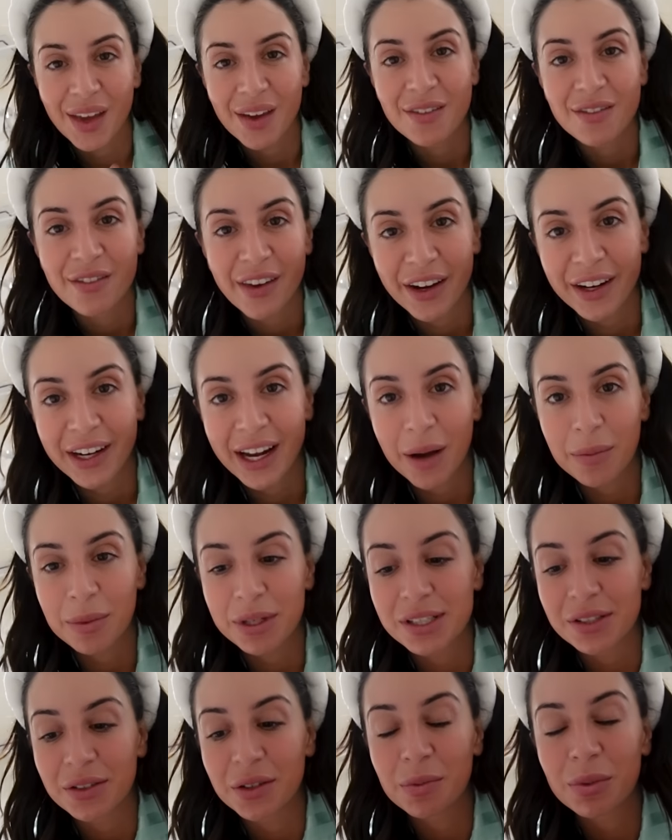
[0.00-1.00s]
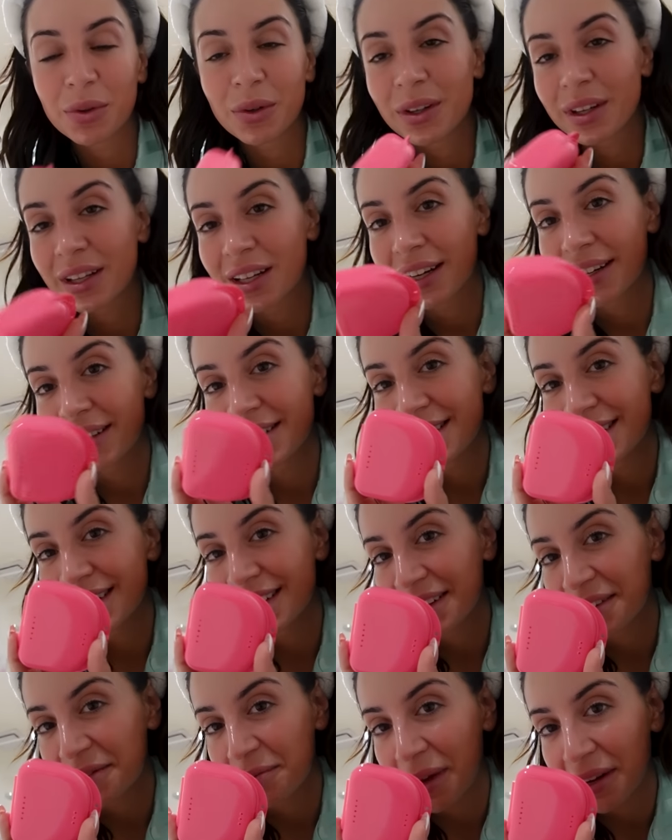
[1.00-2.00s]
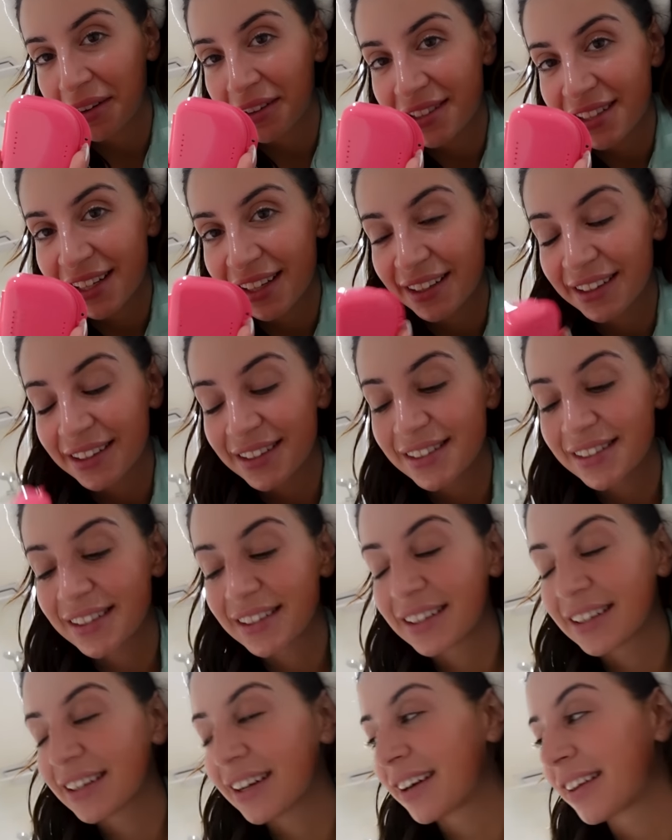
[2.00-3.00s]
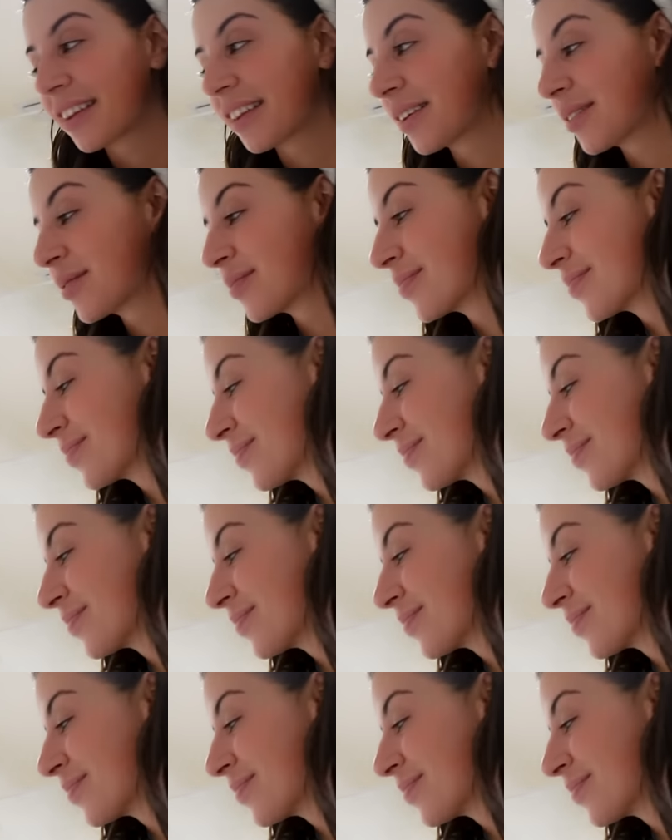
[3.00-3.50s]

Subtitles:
Very happy to report that I didn't leave my retainer in Sydney either.